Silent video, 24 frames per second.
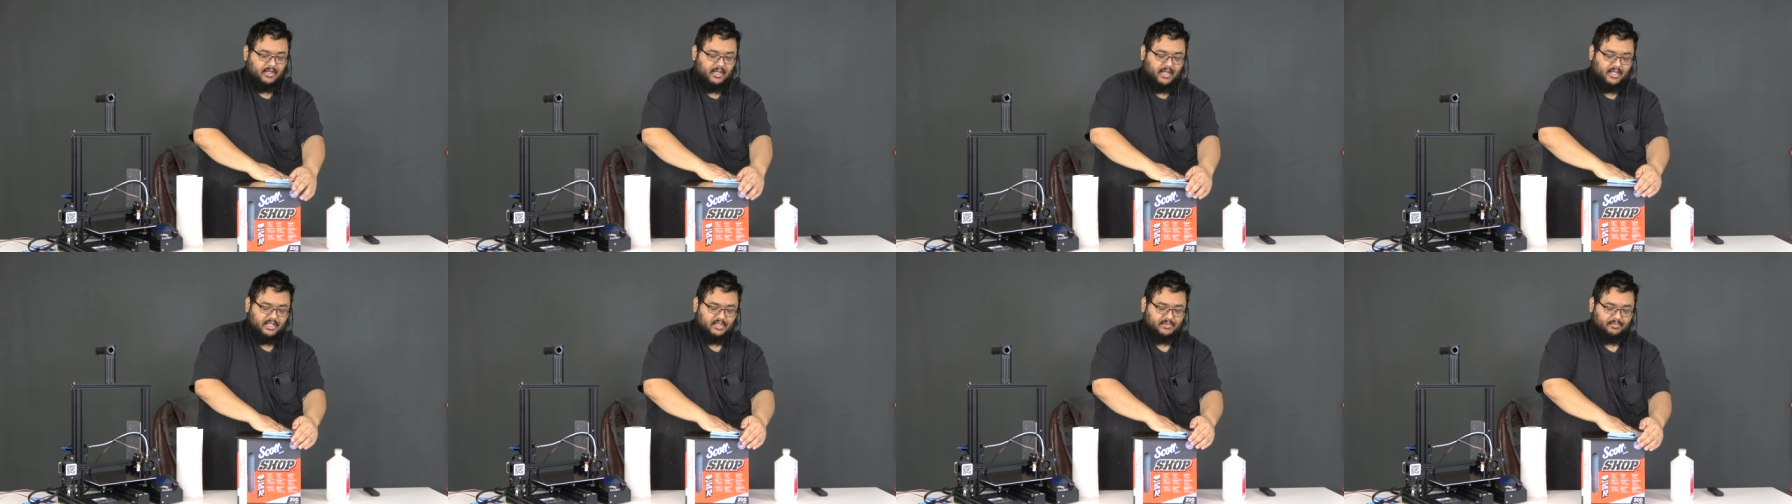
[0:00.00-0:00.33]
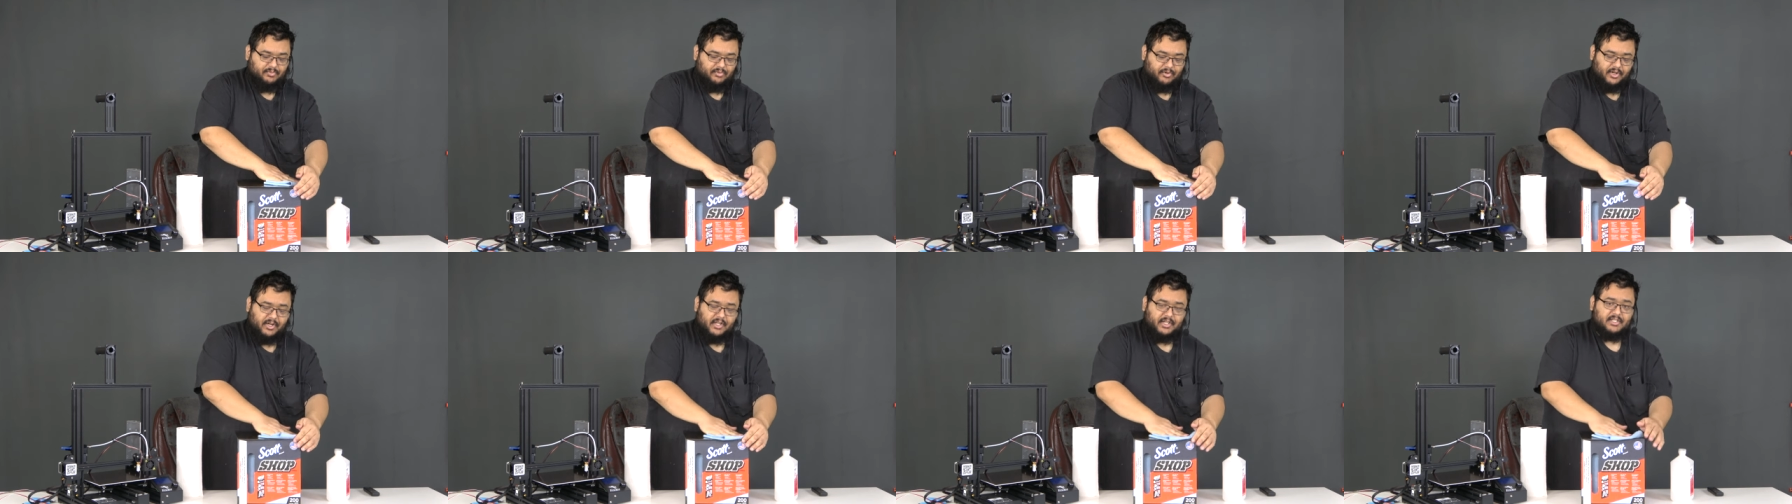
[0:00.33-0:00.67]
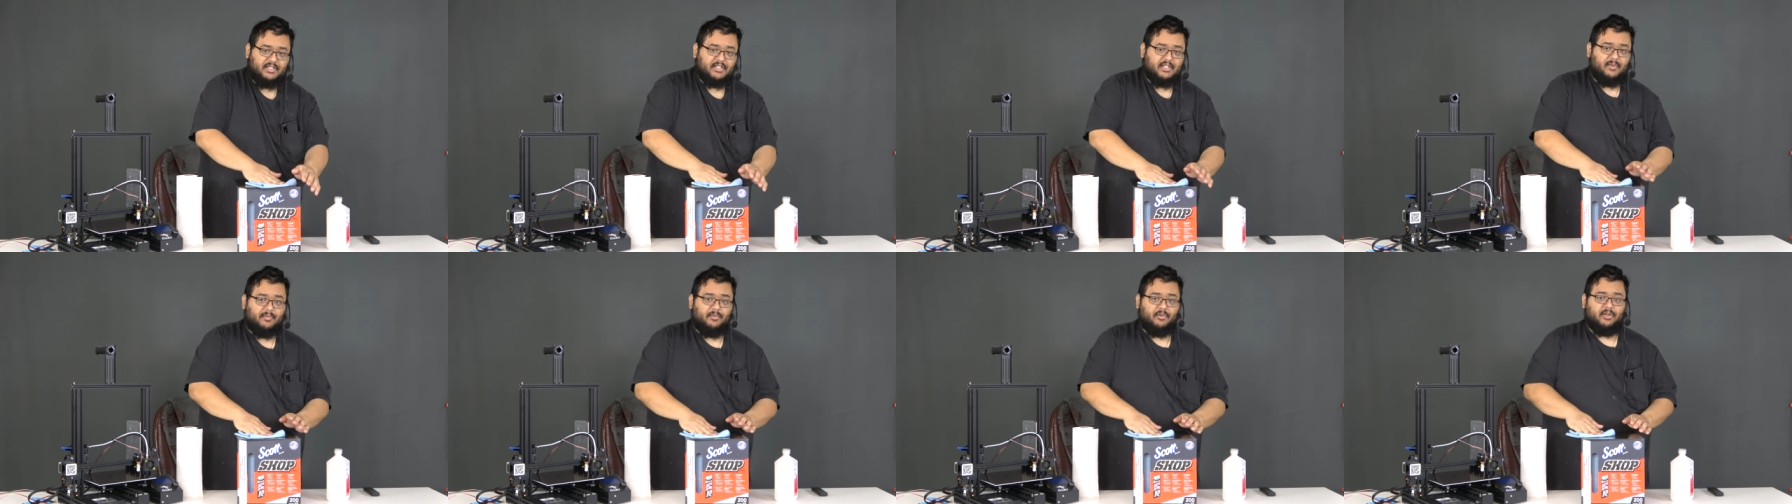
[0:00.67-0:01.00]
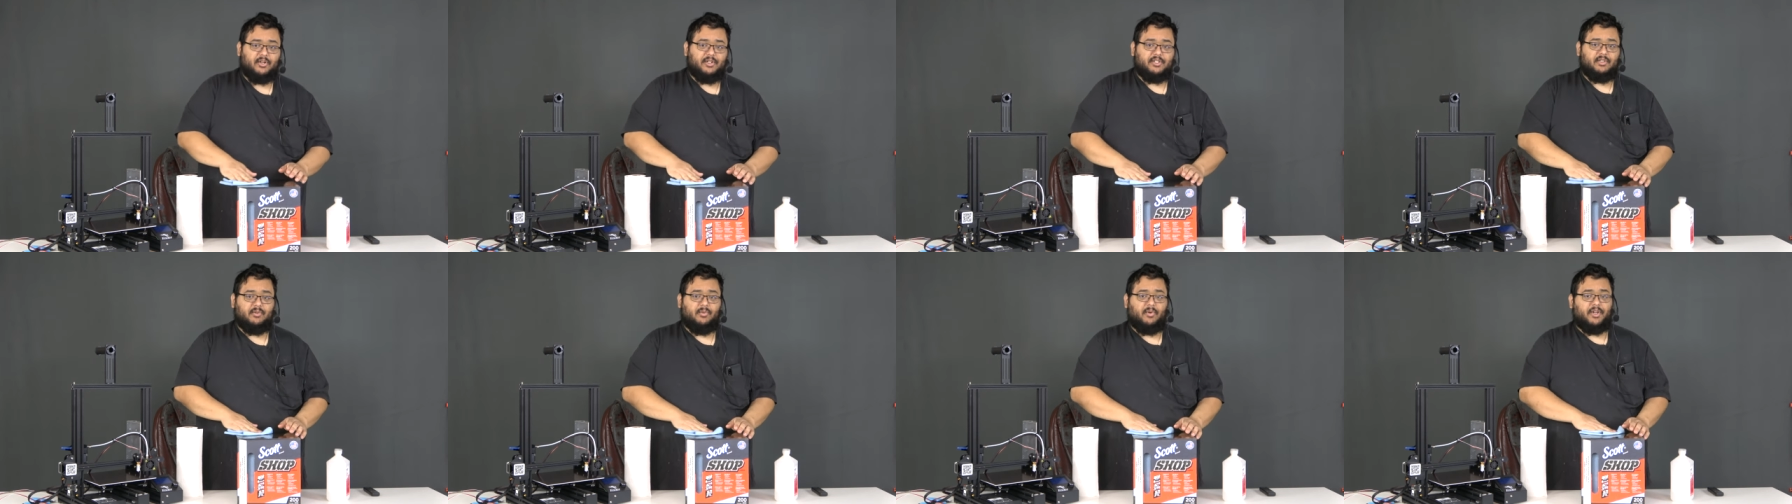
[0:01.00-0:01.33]
It's pretty
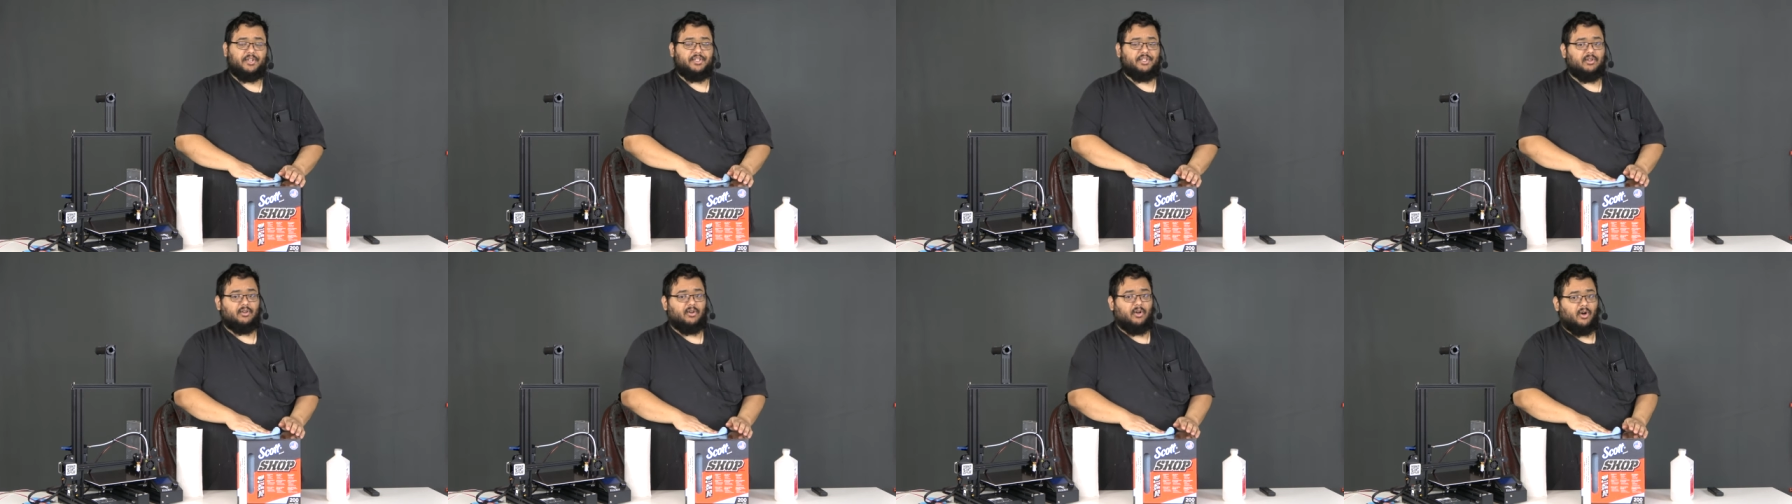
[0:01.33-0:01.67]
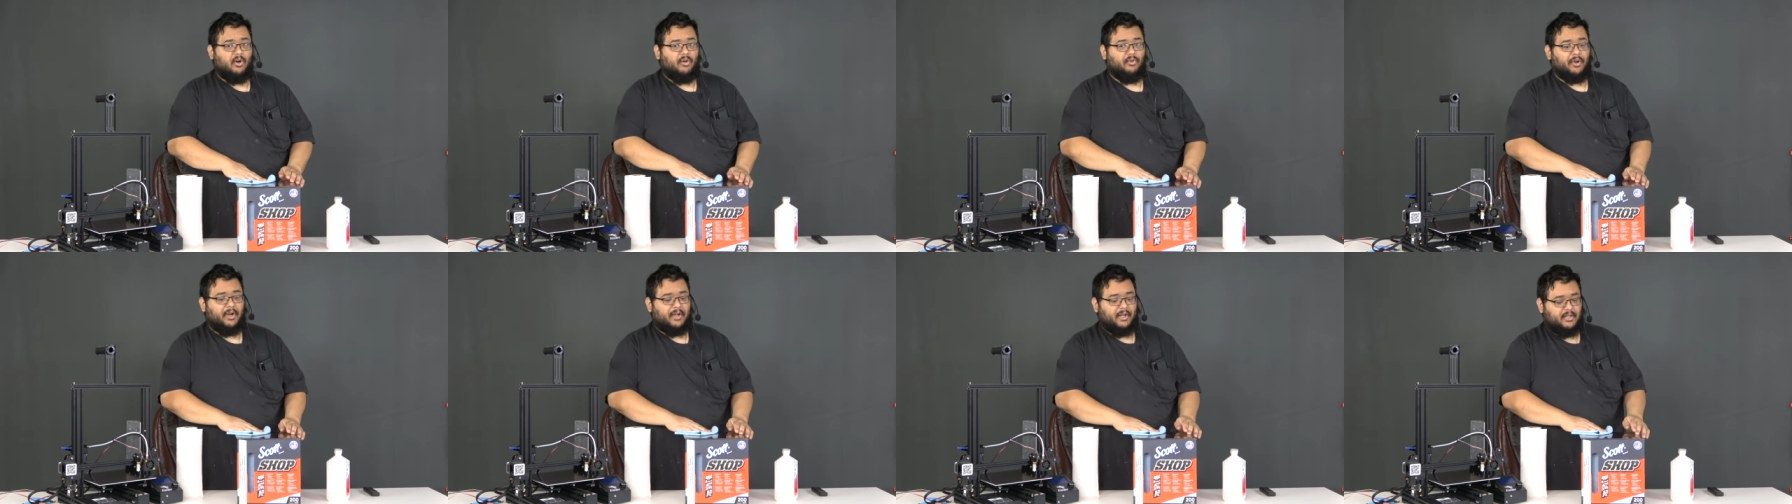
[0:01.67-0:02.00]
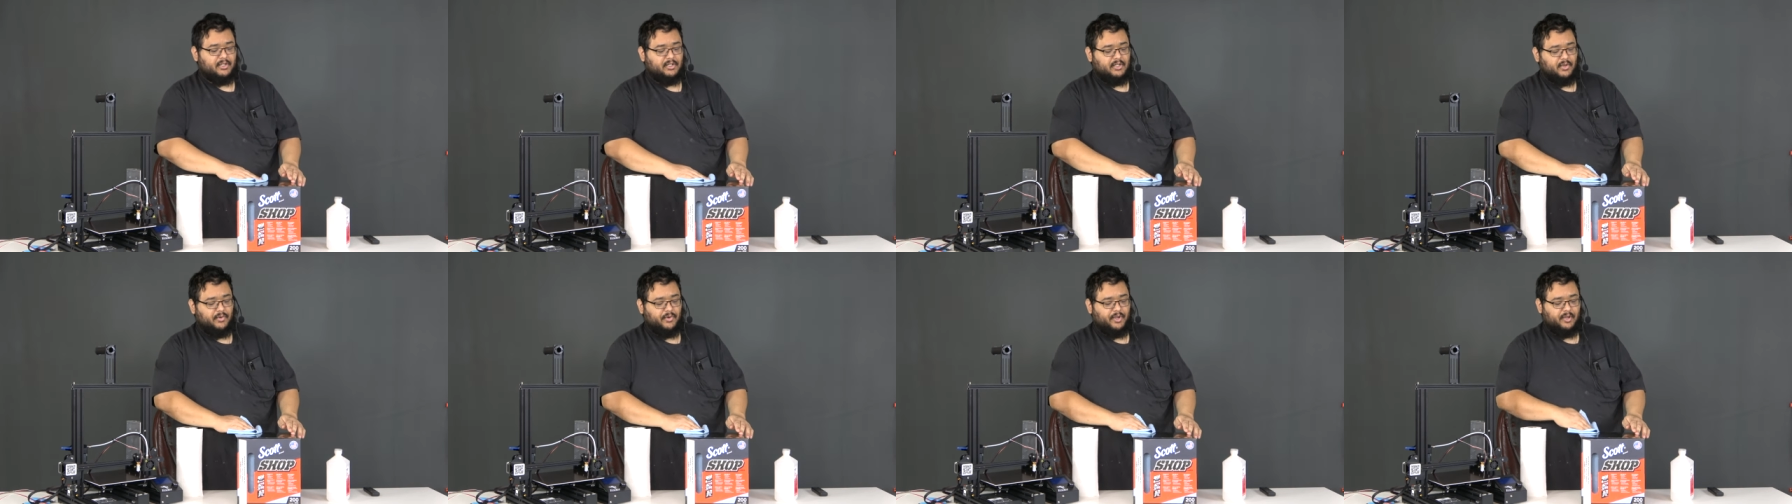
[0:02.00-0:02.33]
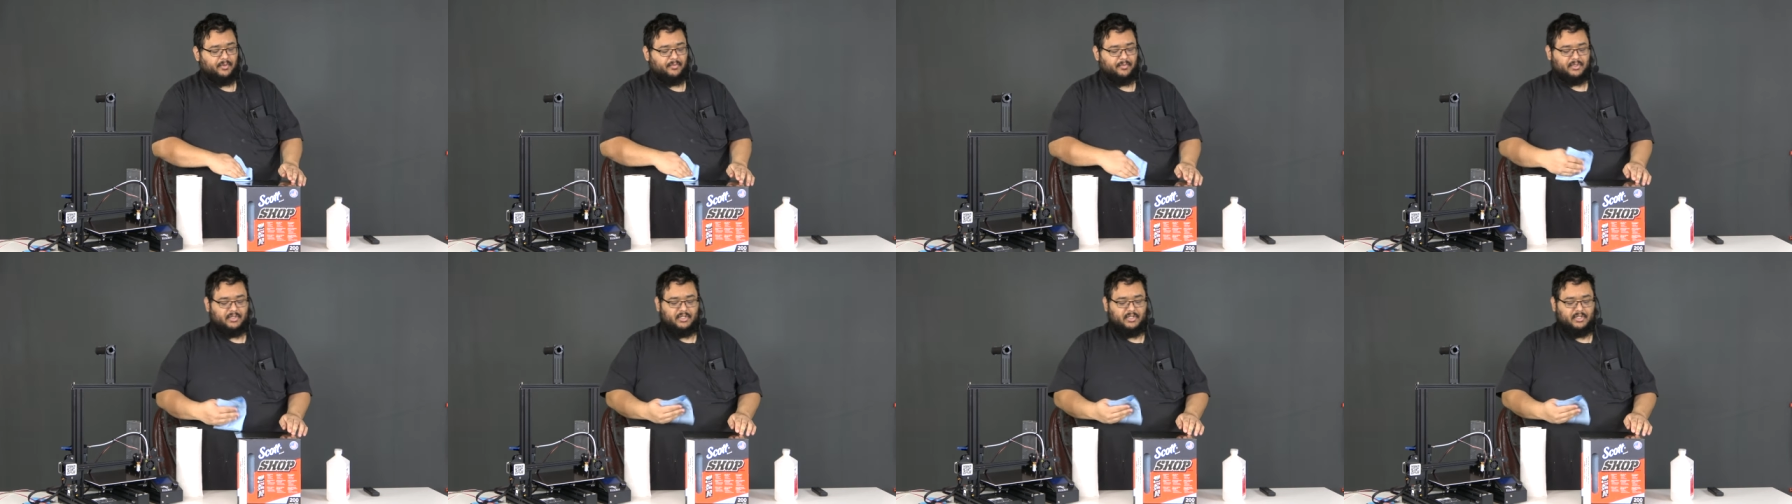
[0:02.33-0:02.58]
similar to what you're already doing,